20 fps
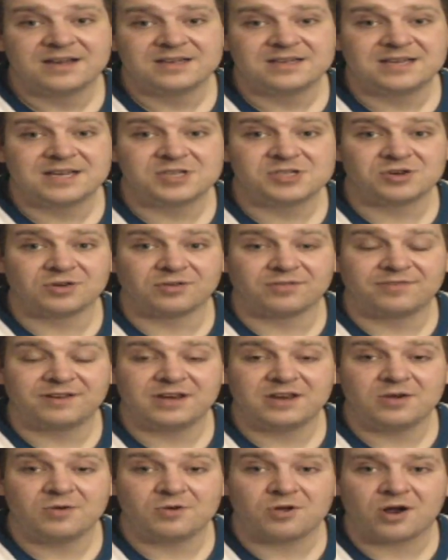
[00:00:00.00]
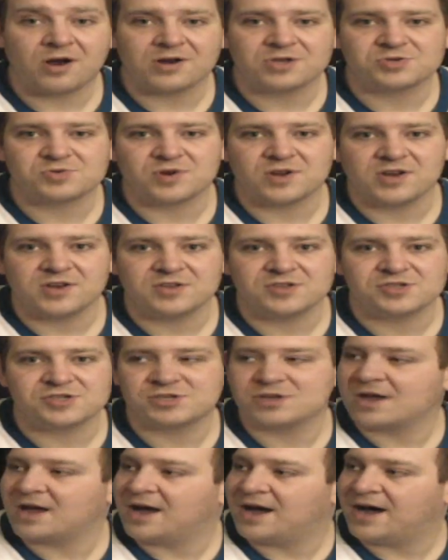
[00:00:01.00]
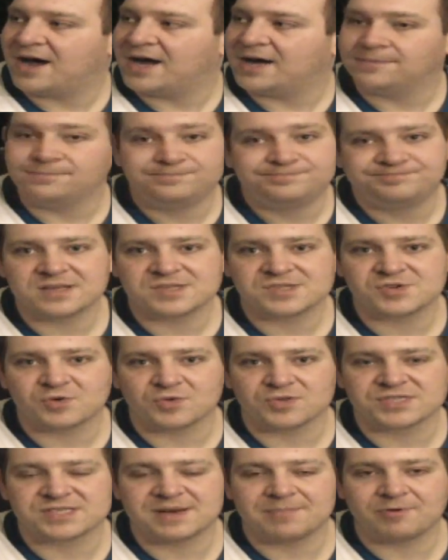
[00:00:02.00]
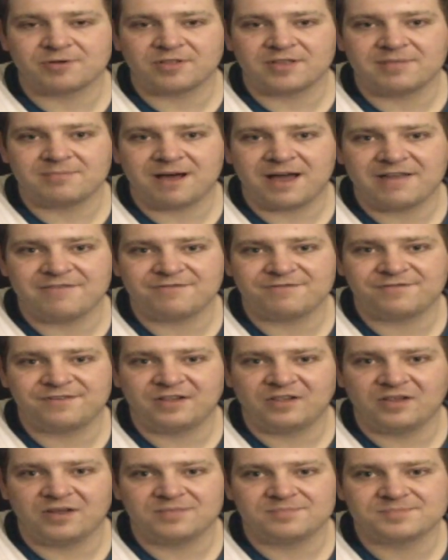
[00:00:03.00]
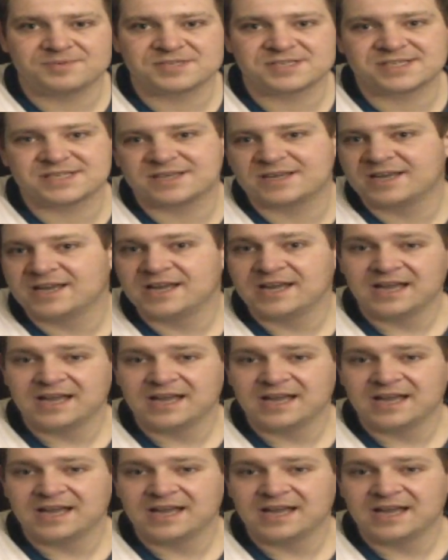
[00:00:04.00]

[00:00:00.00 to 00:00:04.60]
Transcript: digital video cartridge uh, sold separately by Philips.